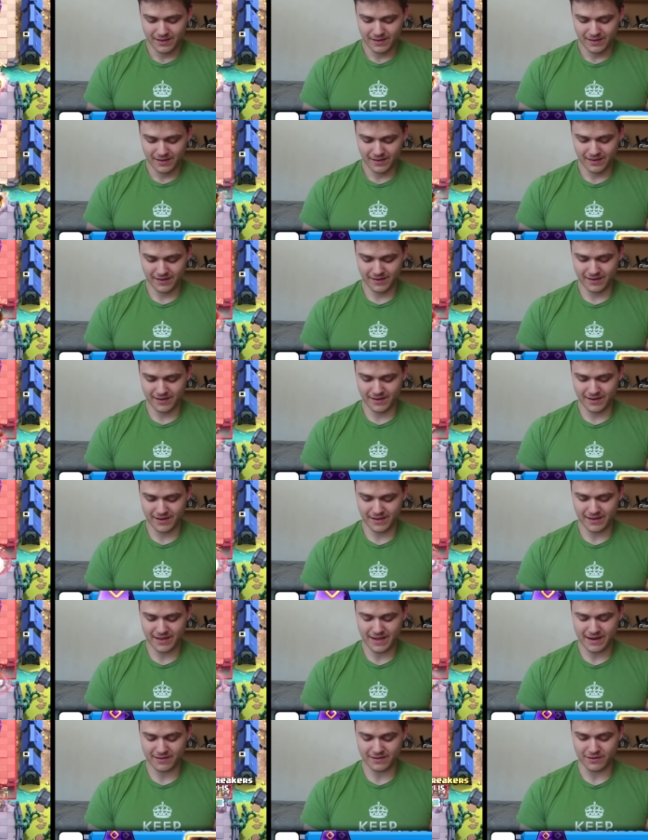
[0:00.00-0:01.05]
Oh,
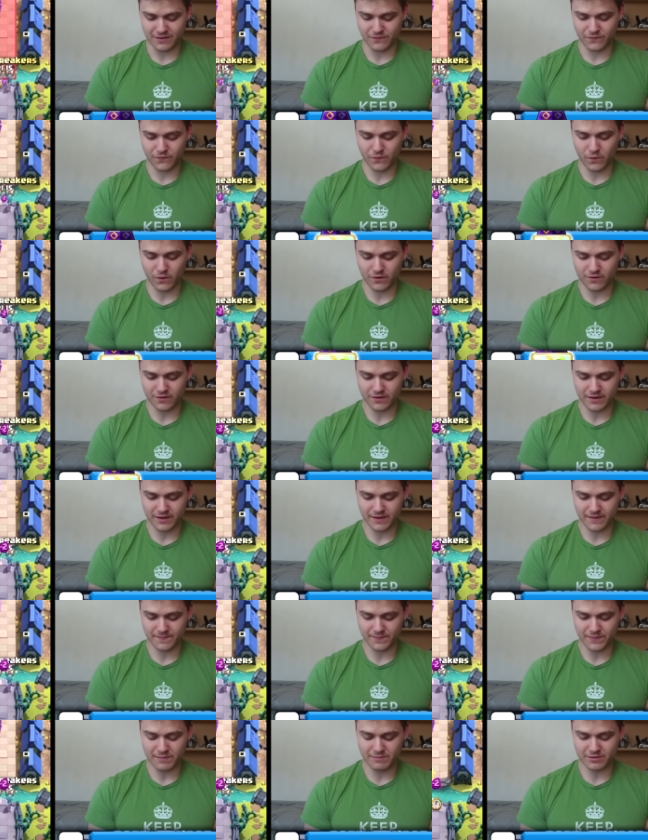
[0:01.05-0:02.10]
that is
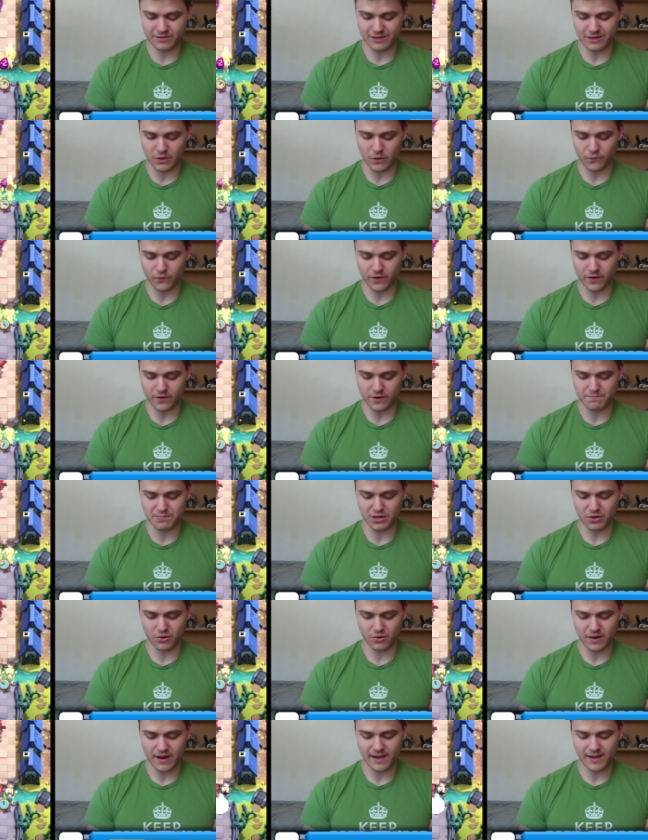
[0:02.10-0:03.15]
unfortunate. I'm just gonna go for another
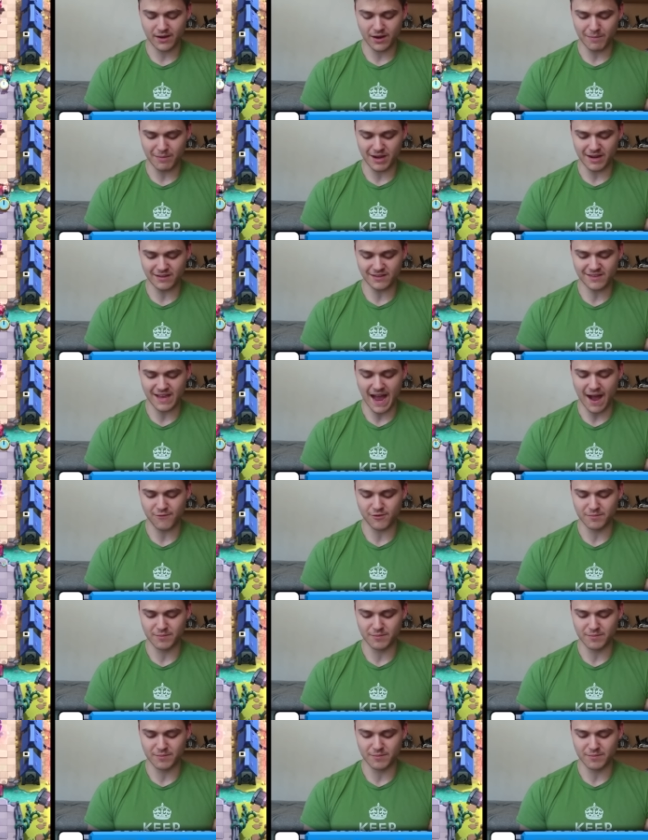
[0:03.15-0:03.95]
barrel right here. I mean, I just have to